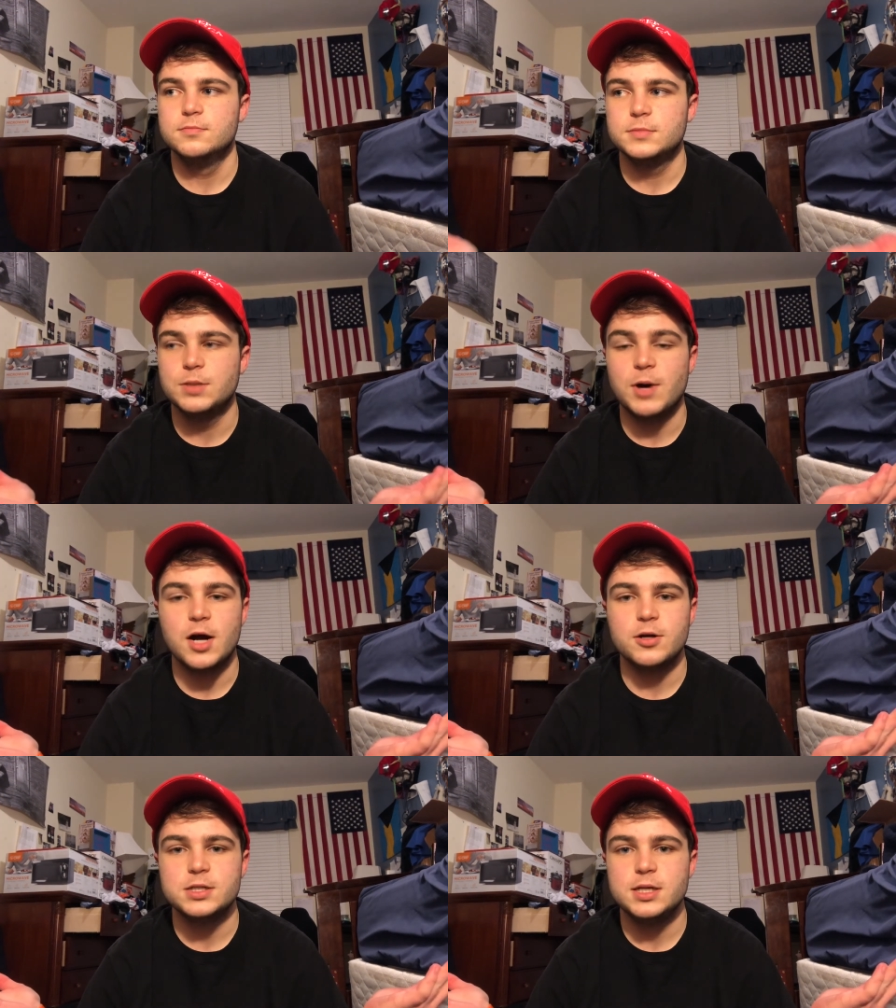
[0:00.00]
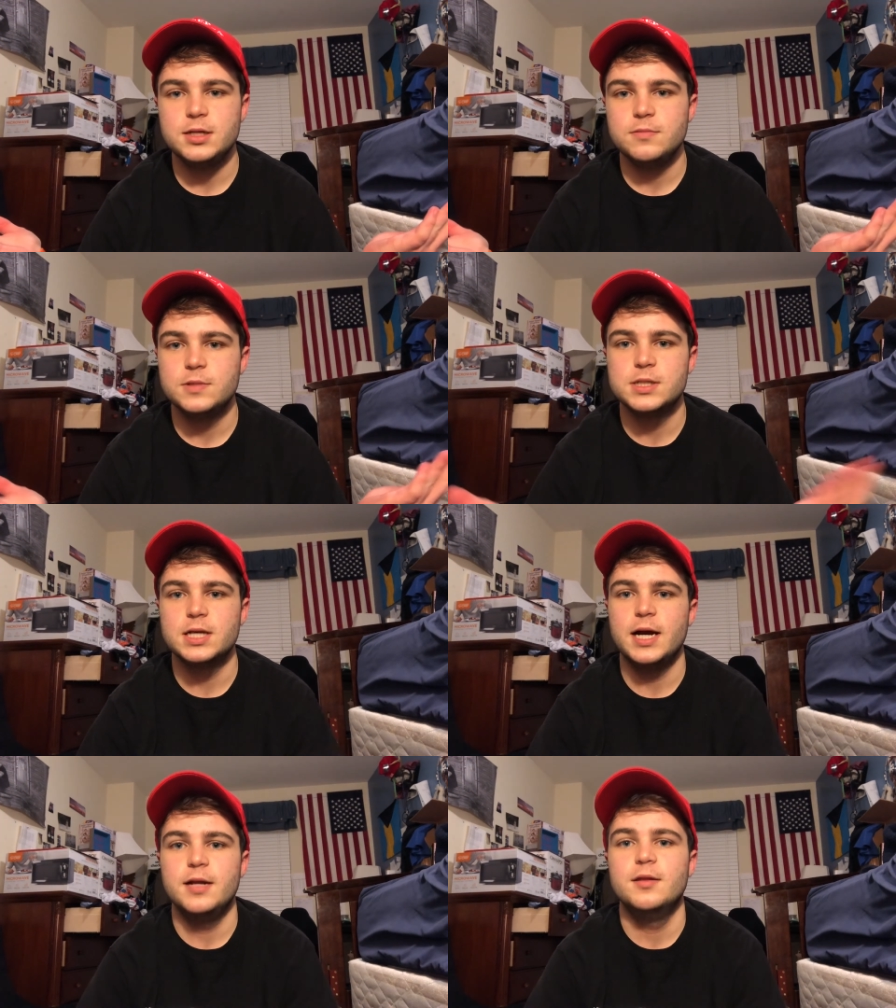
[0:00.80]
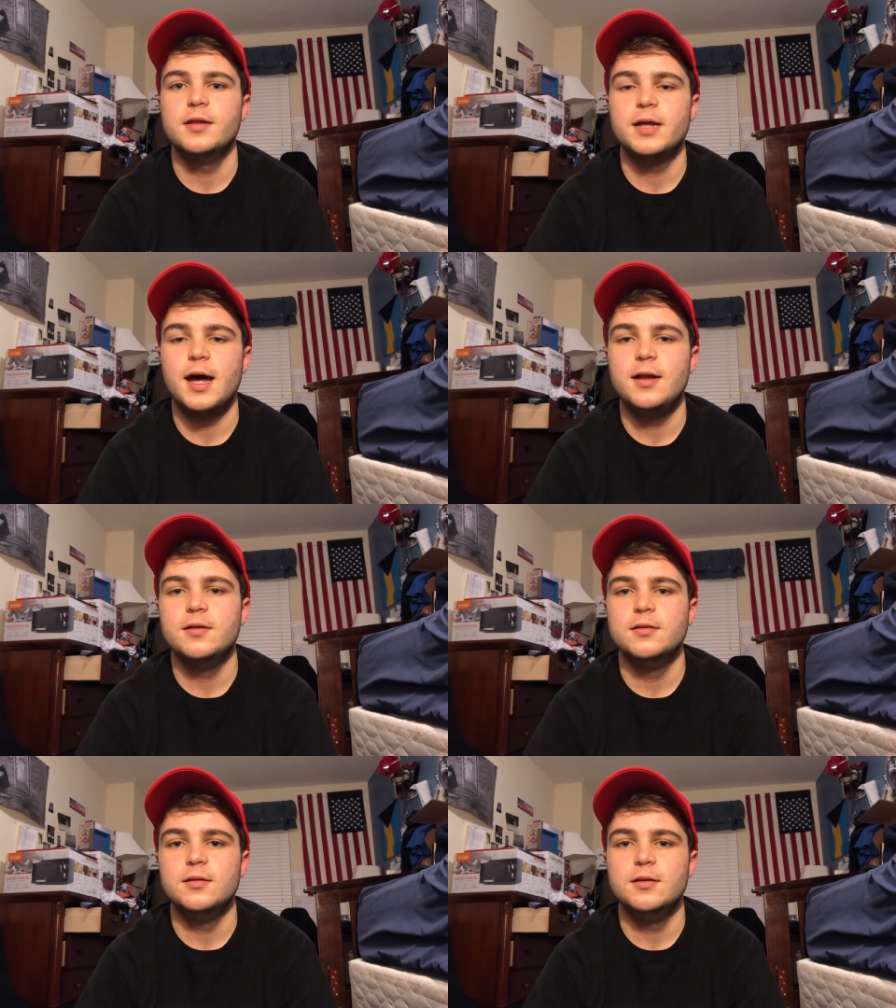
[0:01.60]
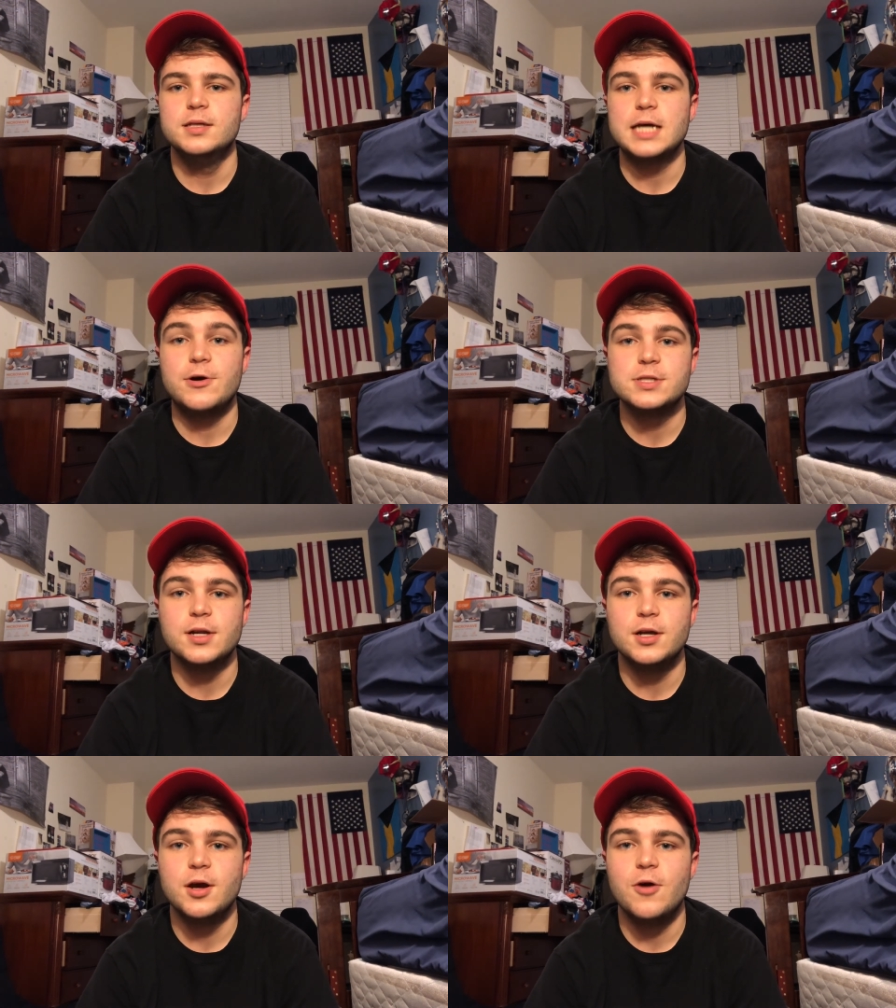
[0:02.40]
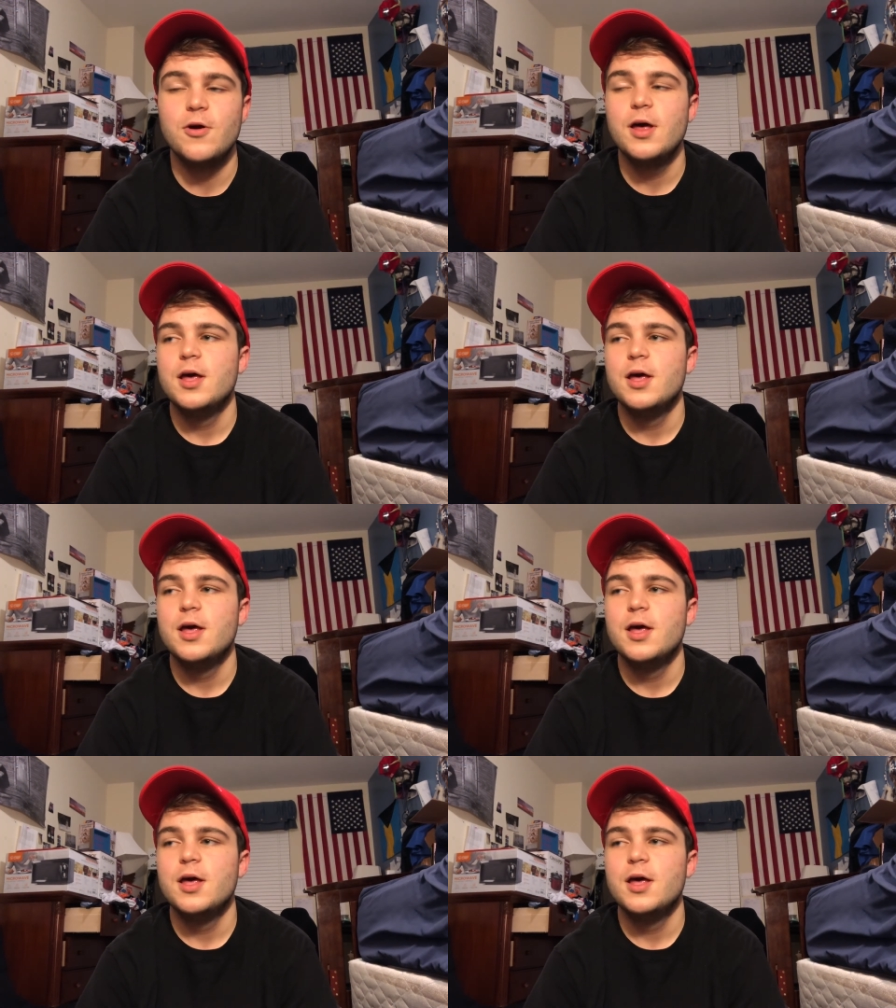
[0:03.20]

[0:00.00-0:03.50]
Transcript: democracy decided that that is how it's going to go.